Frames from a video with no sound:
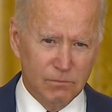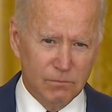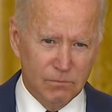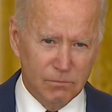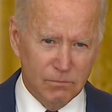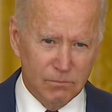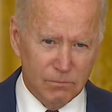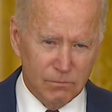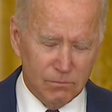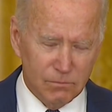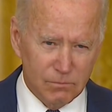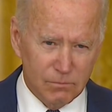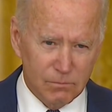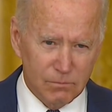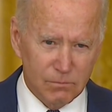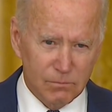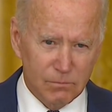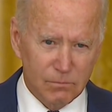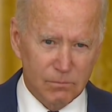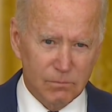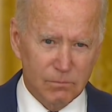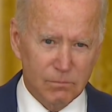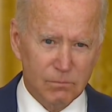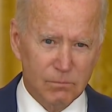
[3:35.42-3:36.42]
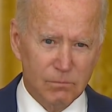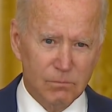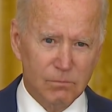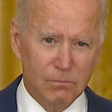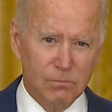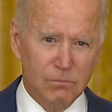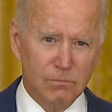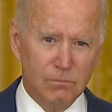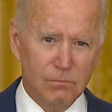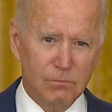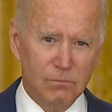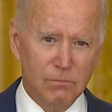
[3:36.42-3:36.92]

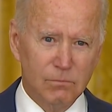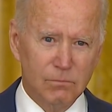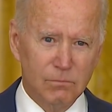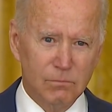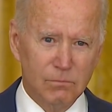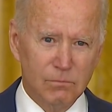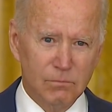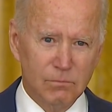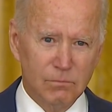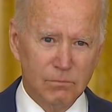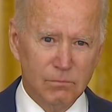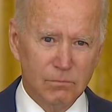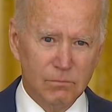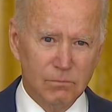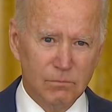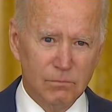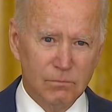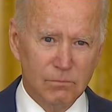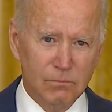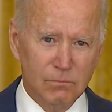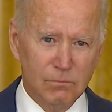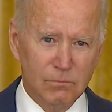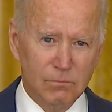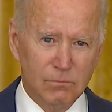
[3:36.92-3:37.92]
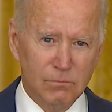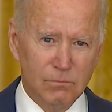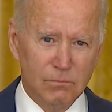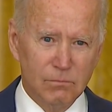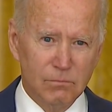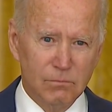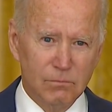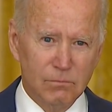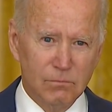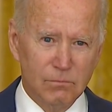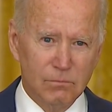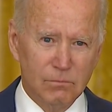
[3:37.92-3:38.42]

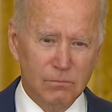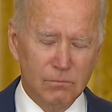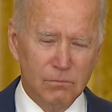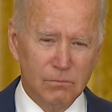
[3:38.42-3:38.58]
No one is speaking in this clip.